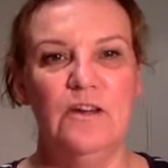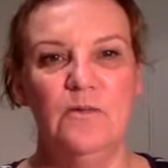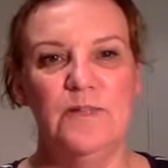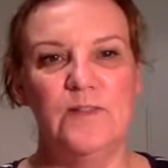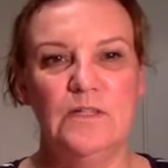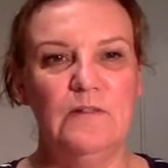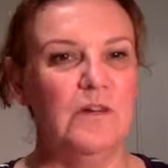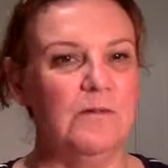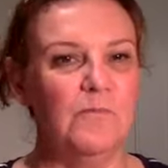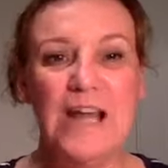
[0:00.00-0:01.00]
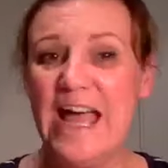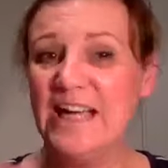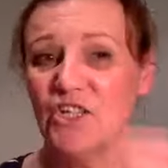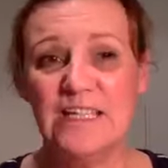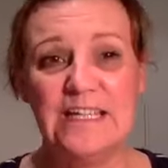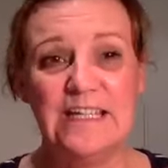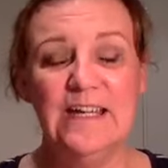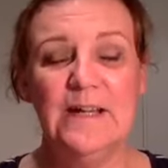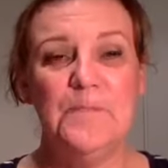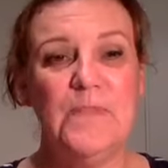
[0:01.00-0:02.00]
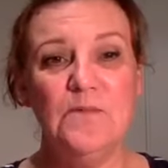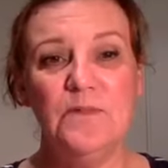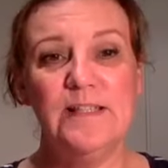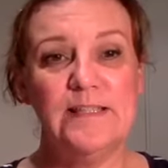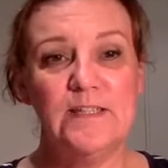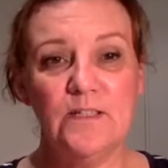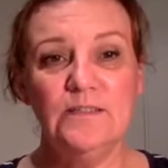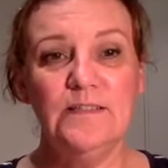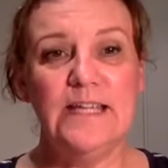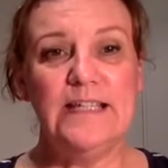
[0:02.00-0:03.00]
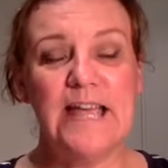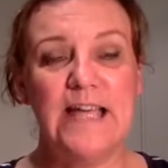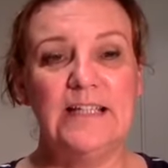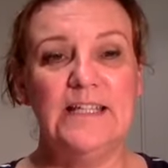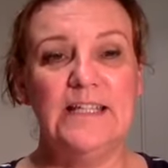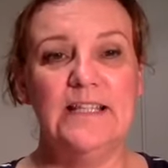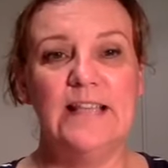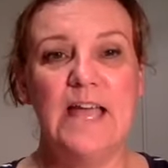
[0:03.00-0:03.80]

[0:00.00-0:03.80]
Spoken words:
it was all different. But actually, it was still exactly the same,